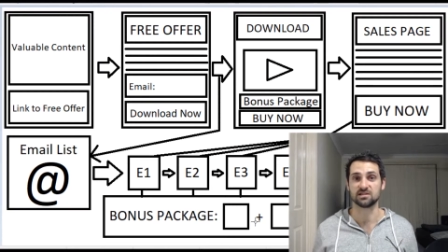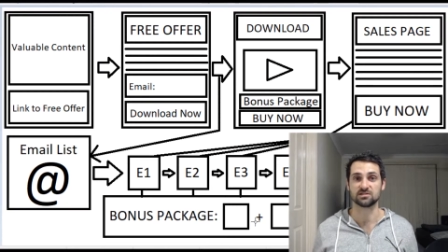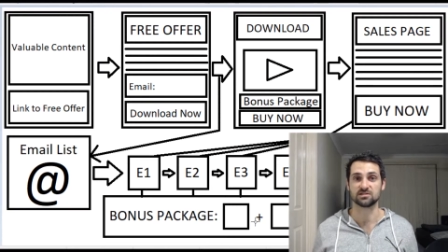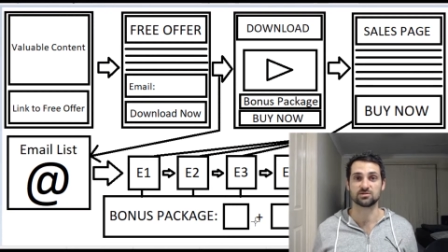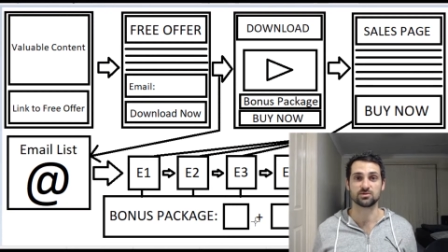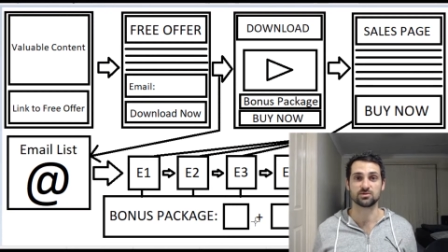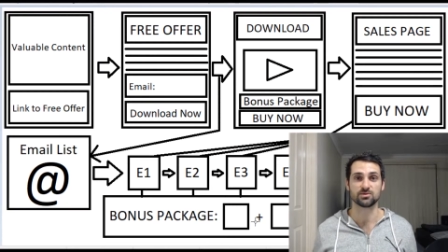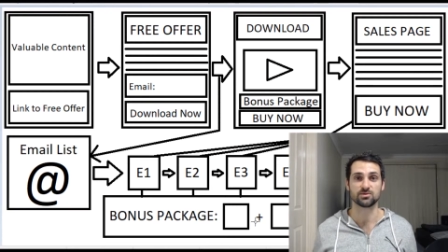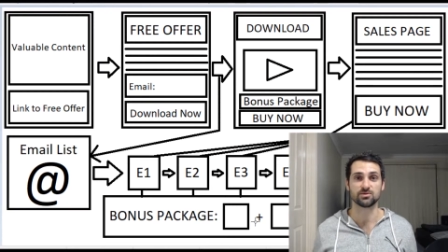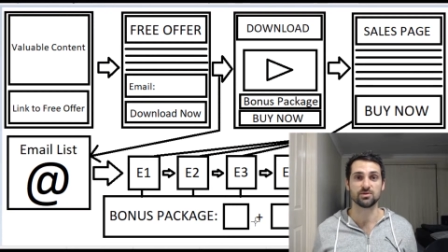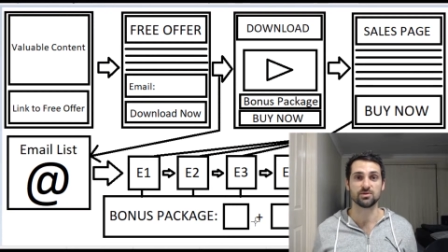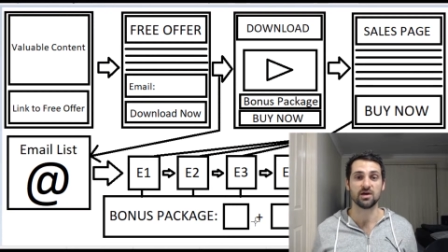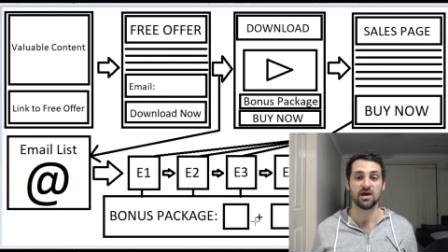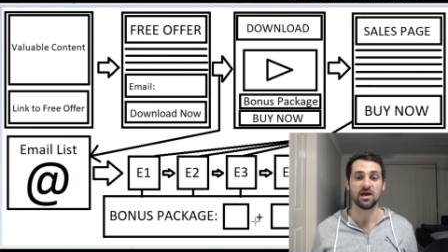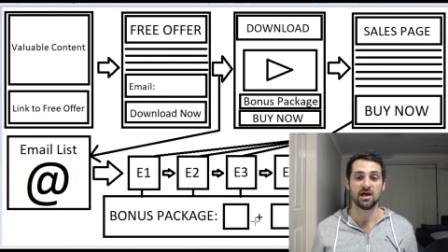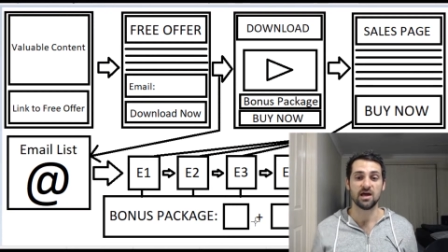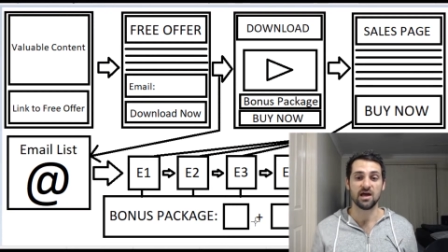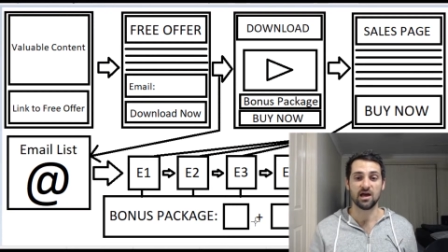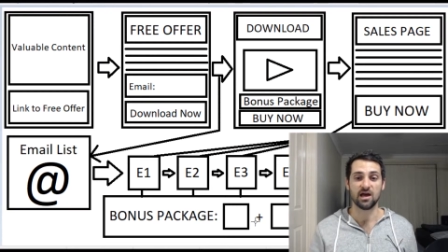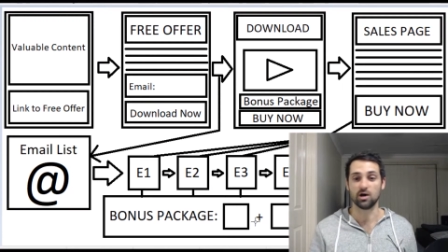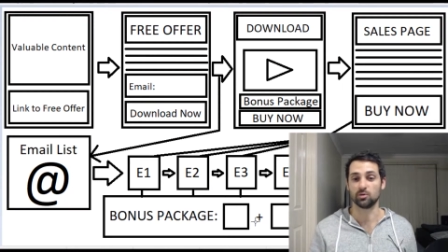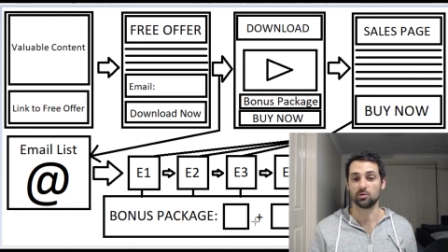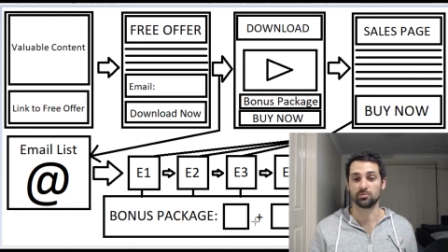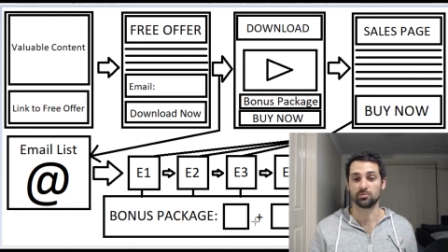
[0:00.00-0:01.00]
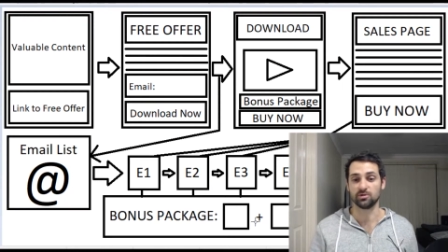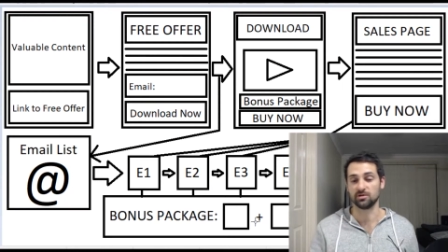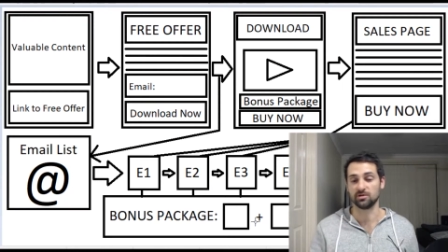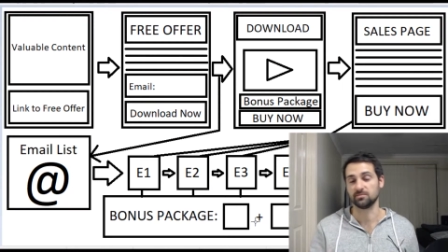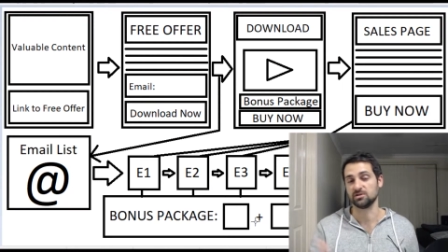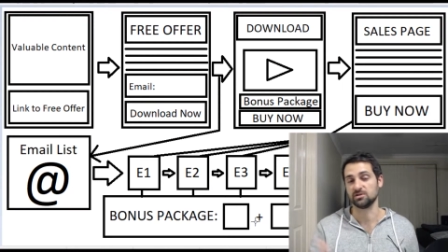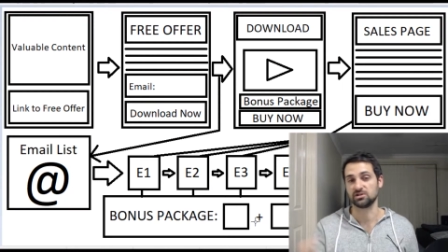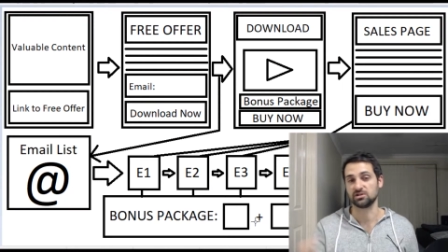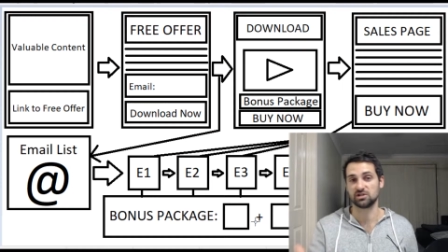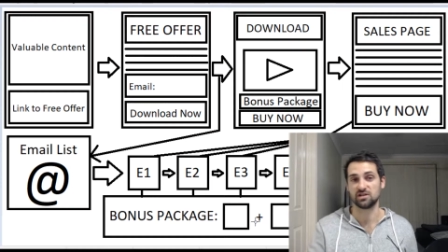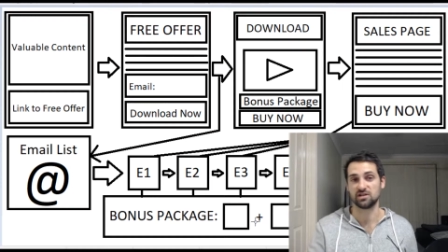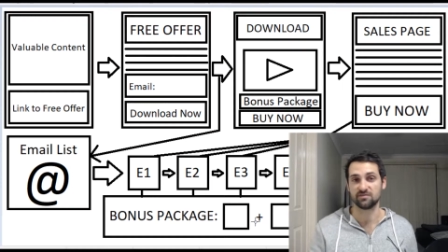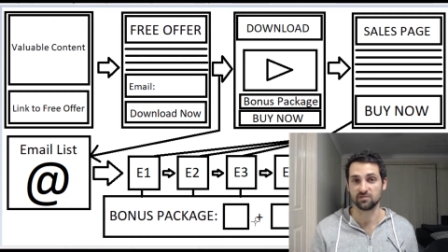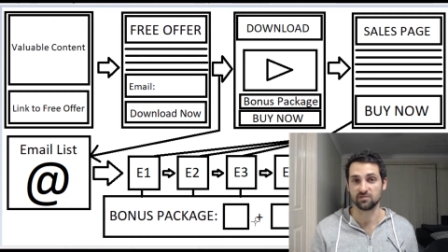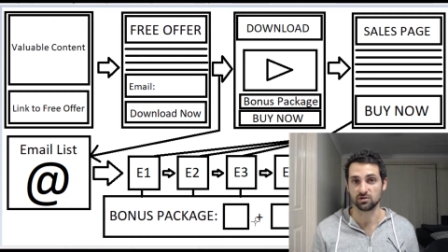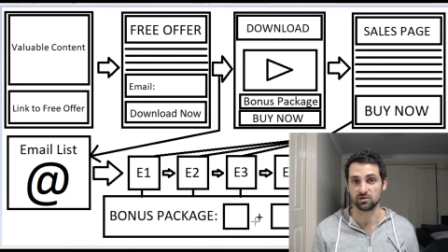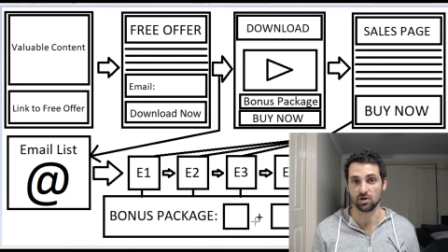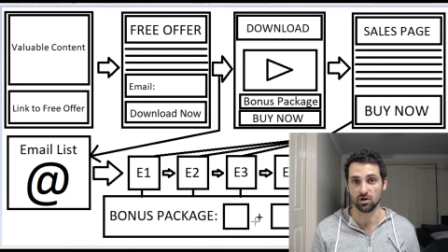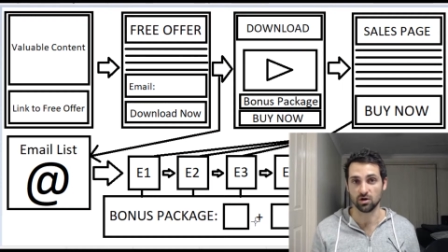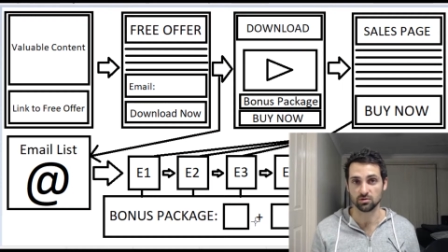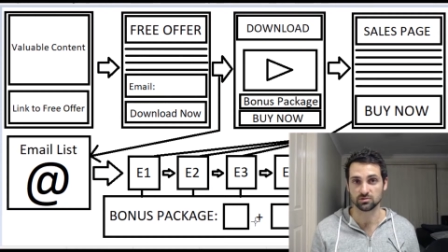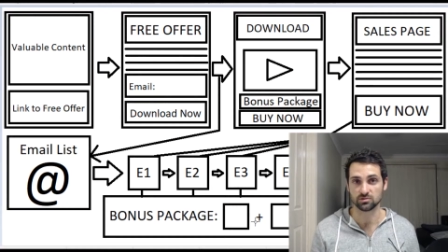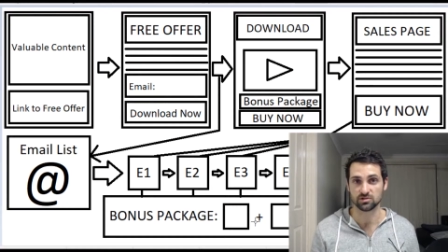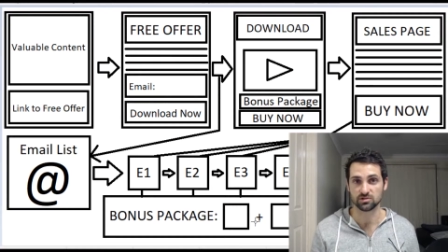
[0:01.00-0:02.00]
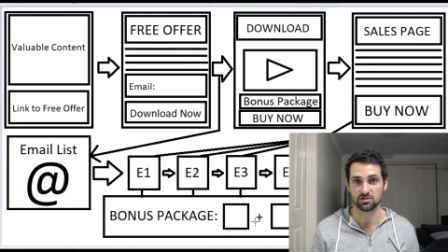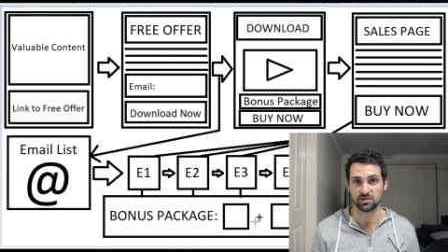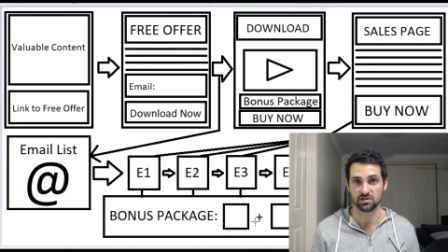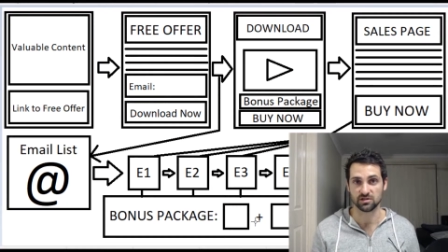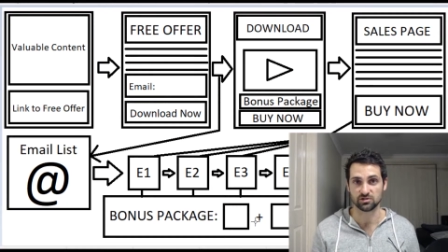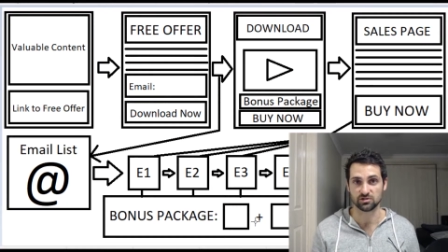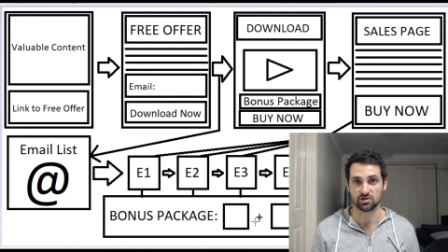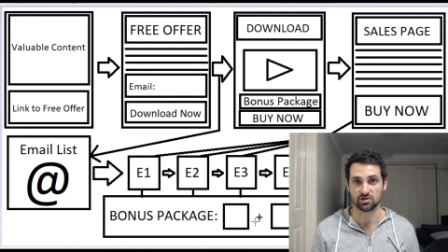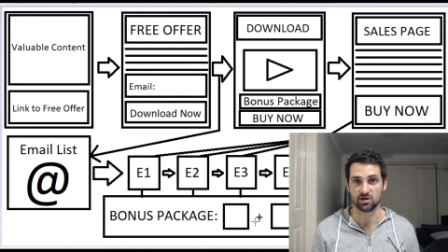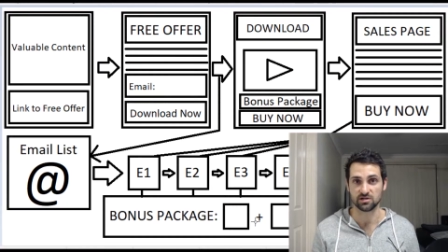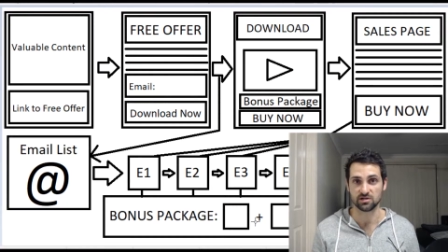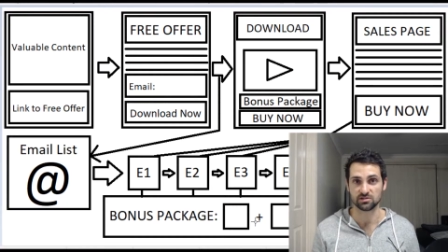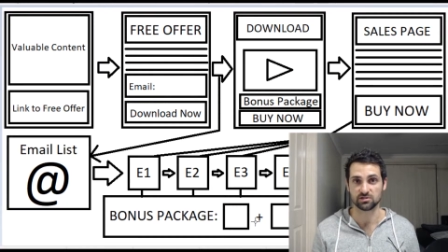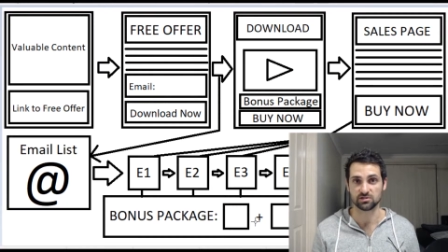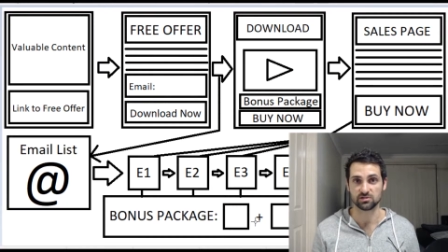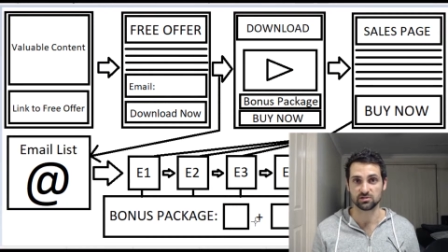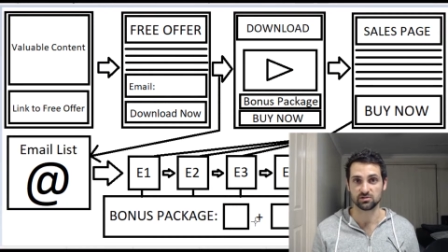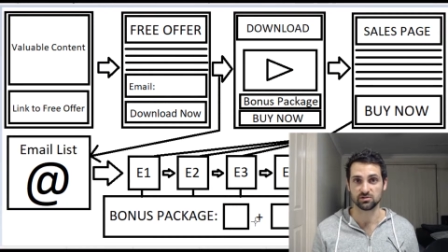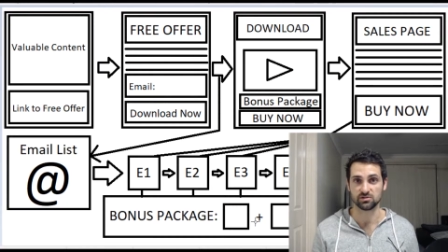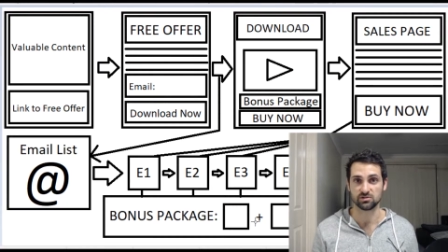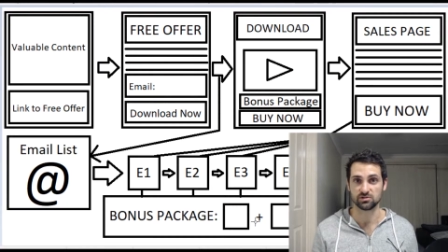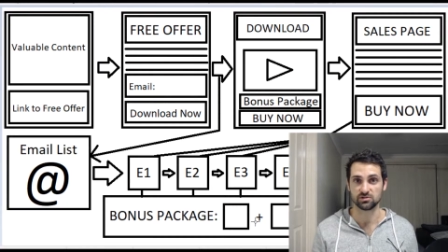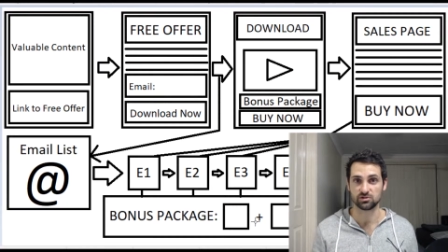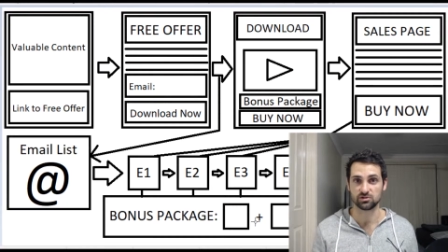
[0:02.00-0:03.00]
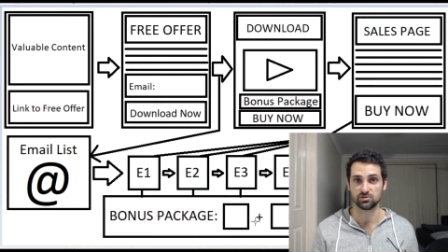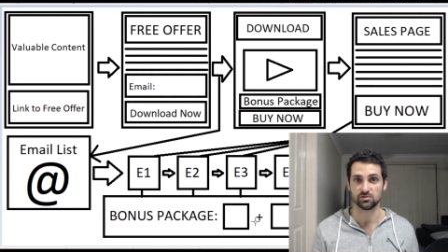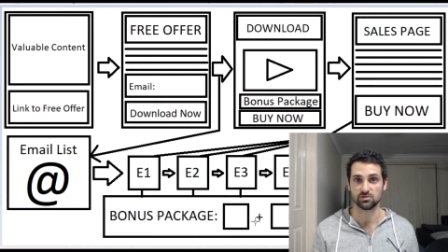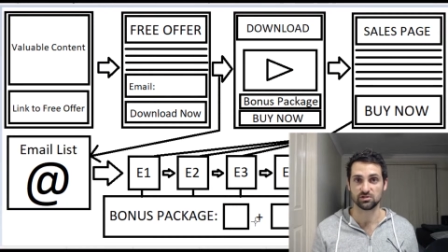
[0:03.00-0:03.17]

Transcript: and to help them achieve the goals that they're trying to